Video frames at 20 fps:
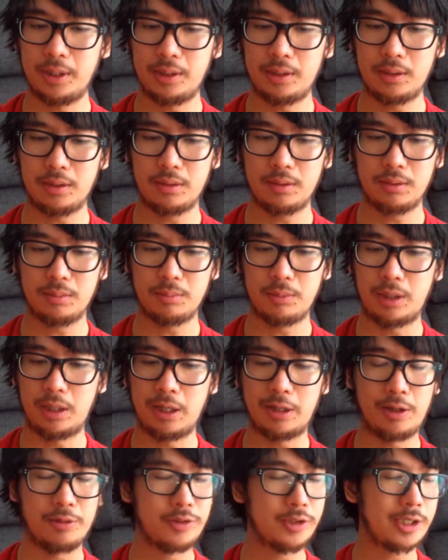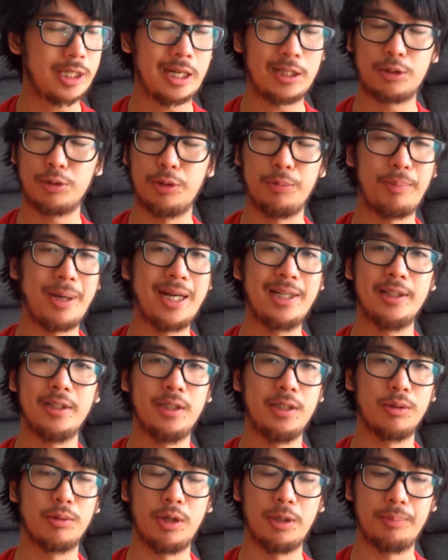I've just had to
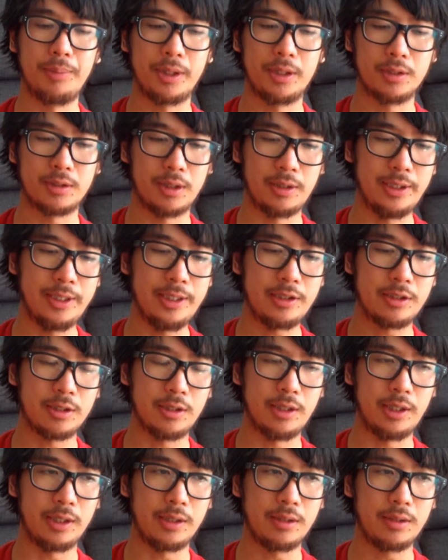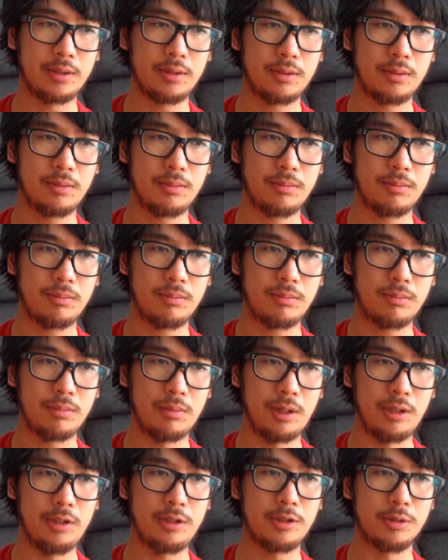abandon it, right? Because I need to
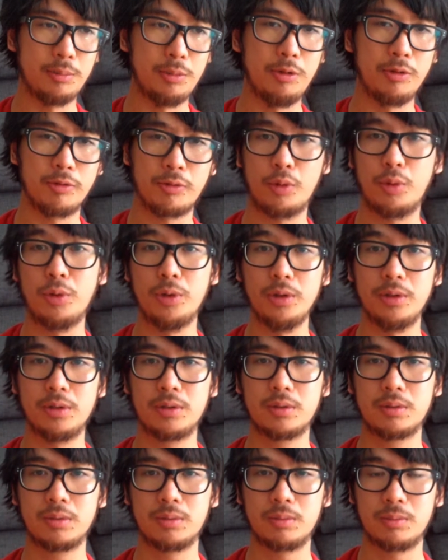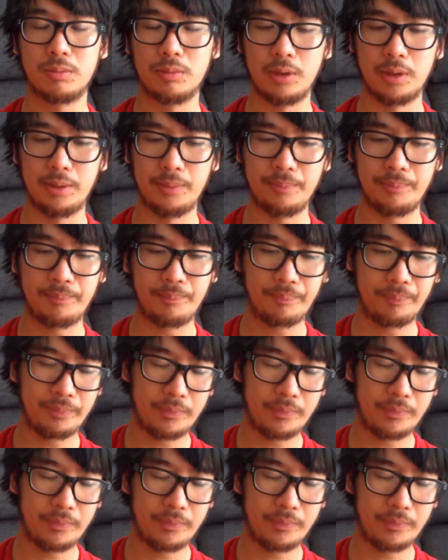move forwards, right?